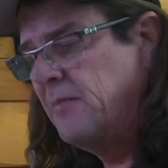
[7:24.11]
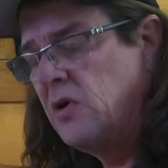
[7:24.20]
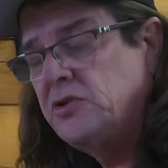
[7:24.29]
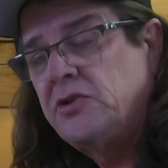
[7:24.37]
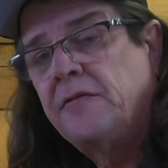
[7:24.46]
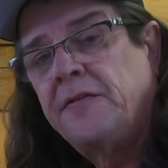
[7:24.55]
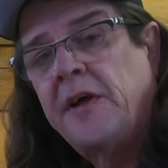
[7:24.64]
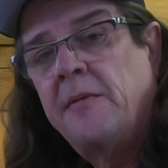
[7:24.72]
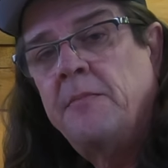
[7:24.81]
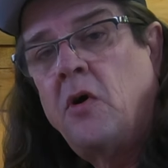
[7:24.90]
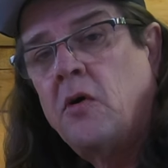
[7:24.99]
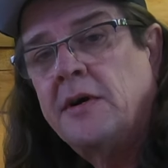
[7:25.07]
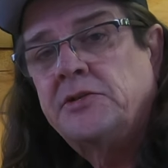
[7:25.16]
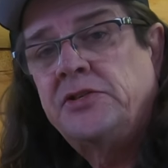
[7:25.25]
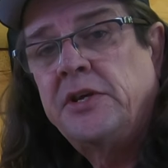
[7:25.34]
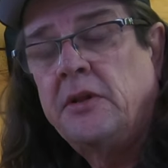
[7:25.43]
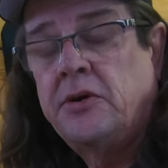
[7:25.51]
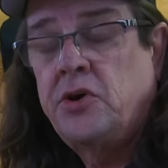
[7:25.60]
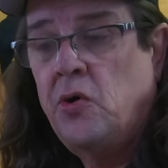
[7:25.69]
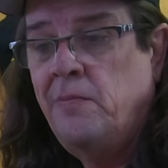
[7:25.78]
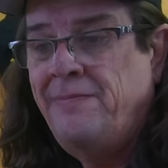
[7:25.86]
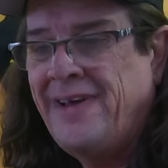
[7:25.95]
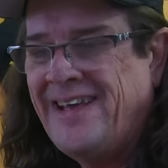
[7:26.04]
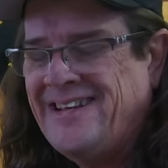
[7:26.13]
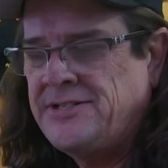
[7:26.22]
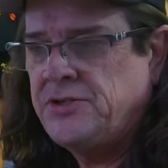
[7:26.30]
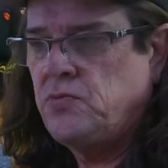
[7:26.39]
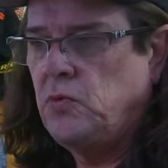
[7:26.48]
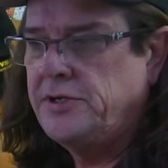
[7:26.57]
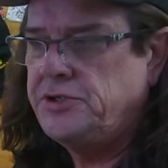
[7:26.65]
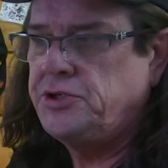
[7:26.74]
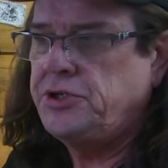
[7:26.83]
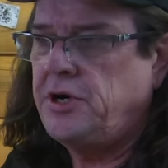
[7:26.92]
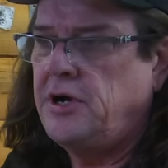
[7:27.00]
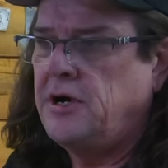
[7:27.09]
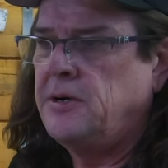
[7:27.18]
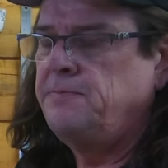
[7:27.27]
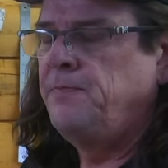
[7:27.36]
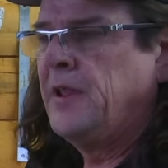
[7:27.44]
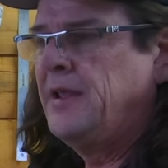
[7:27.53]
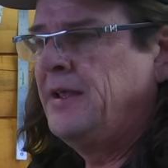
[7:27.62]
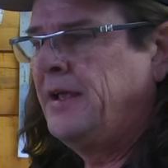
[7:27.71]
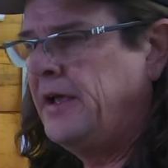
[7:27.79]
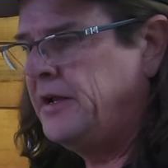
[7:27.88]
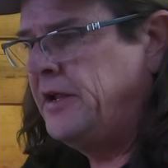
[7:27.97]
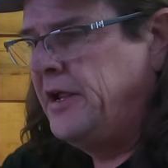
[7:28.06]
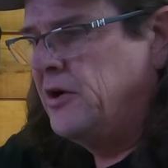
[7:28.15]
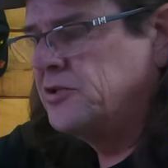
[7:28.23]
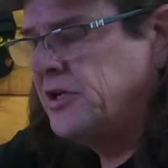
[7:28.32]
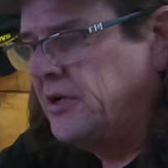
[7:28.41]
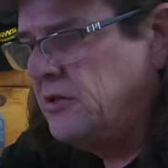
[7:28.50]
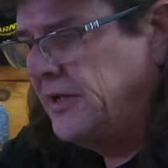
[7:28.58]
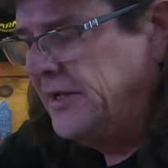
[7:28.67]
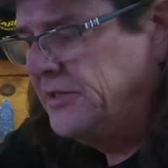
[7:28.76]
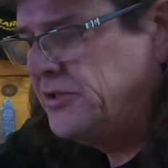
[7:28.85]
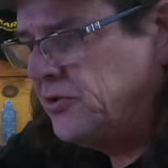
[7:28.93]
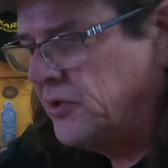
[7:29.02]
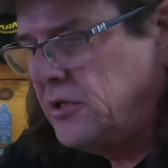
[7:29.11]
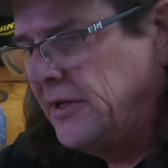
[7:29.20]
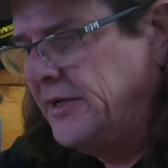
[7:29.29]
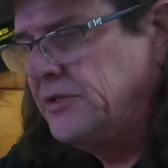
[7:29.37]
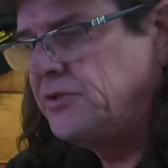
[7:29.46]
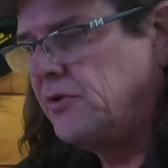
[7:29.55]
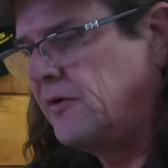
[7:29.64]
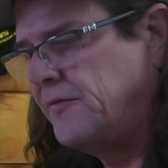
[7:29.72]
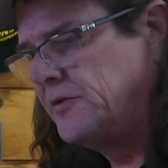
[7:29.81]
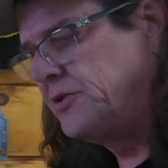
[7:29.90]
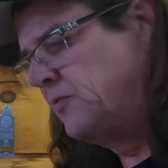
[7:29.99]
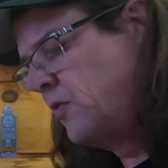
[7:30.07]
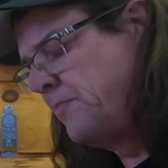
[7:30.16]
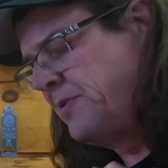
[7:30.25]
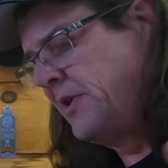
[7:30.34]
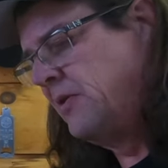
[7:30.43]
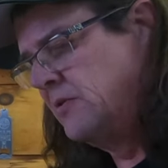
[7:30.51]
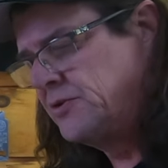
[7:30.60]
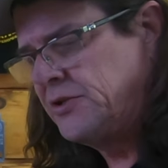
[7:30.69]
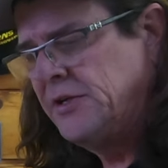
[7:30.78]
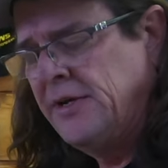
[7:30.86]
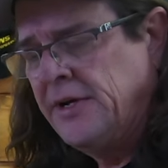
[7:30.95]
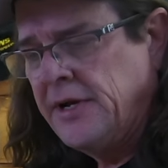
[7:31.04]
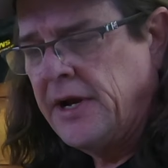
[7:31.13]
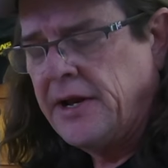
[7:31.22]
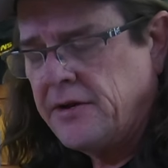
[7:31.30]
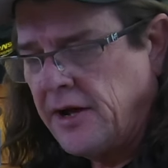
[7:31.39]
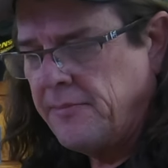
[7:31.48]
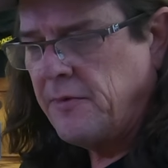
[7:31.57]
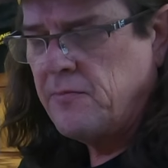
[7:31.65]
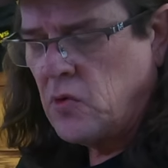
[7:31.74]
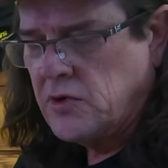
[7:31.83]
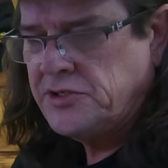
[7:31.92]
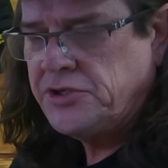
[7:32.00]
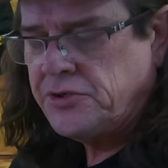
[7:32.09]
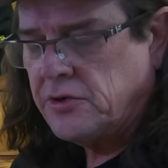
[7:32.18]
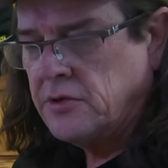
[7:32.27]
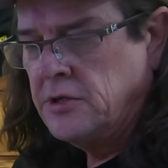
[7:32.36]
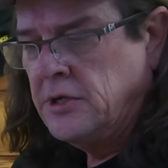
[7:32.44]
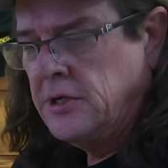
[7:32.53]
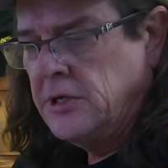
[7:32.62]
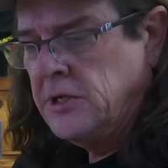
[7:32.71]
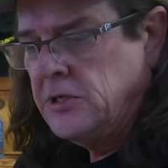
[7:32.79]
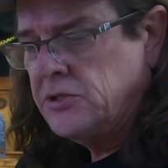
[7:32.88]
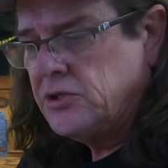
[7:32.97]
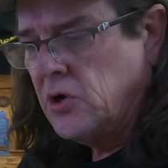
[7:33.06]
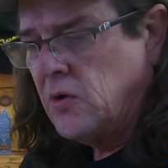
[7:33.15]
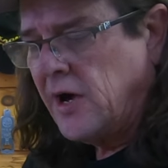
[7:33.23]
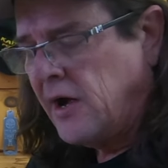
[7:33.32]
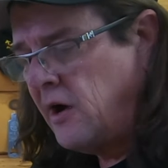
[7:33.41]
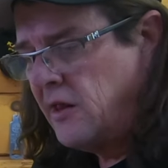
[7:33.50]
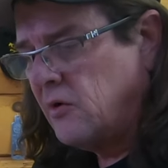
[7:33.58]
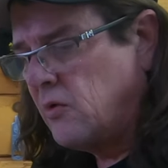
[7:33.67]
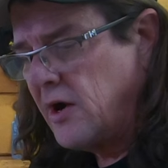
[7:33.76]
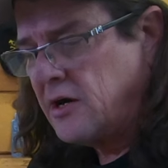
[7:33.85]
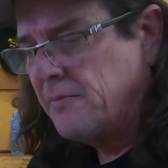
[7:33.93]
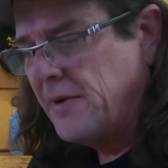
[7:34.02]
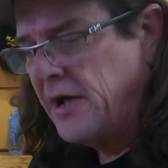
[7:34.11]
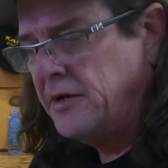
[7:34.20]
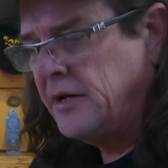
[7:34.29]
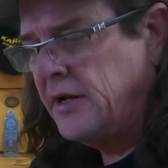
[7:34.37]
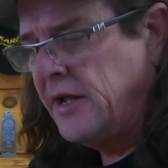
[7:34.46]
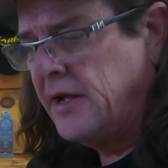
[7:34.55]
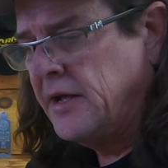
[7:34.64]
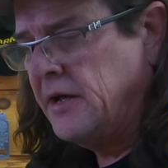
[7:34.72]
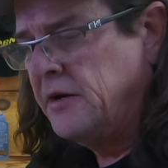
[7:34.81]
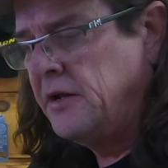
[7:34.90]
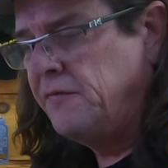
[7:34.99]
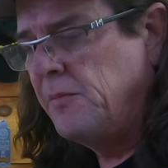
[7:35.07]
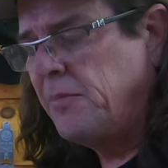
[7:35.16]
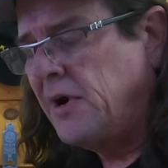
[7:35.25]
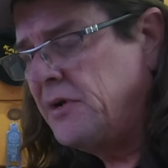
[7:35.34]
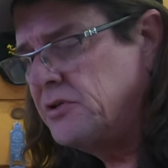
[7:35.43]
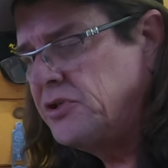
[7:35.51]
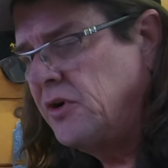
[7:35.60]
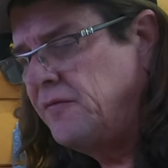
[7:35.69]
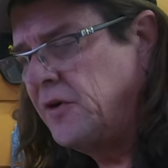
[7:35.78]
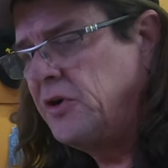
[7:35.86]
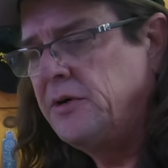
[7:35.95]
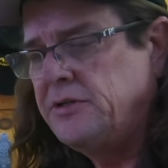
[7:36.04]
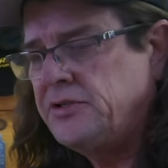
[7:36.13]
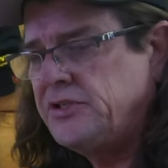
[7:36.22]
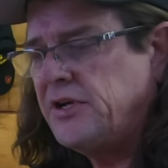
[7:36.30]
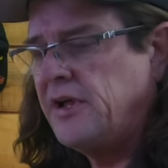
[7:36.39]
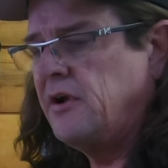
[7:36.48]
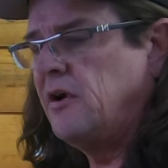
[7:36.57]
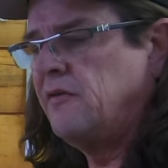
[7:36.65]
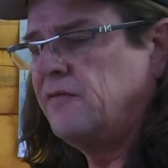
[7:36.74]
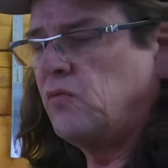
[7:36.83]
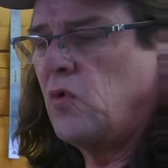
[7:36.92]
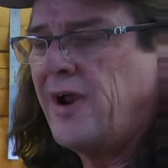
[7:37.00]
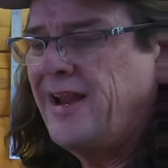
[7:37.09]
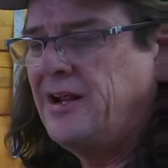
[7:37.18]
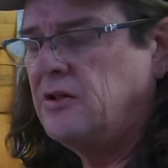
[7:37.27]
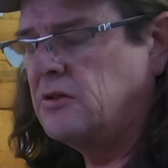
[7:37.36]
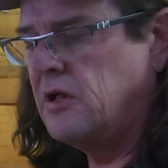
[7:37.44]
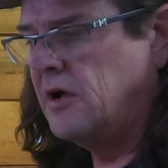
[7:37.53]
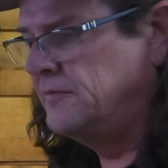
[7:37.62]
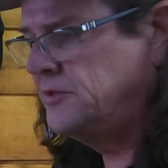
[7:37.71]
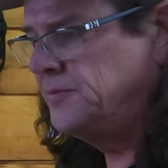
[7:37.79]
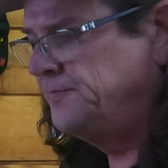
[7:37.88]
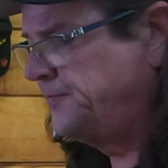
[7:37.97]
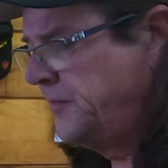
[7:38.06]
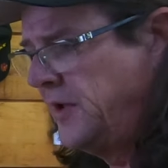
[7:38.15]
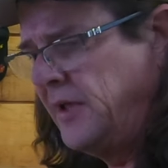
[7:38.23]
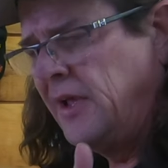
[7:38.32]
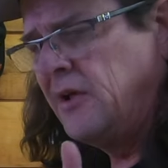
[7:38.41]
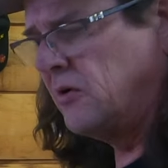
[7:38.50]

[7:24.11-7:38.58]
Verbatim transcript: most of them are a silicone based, which adheres and clings to a cling surface and repels any type of moisture. So I highly recommend it. And if you buy yourself a good set of rain gloves, hang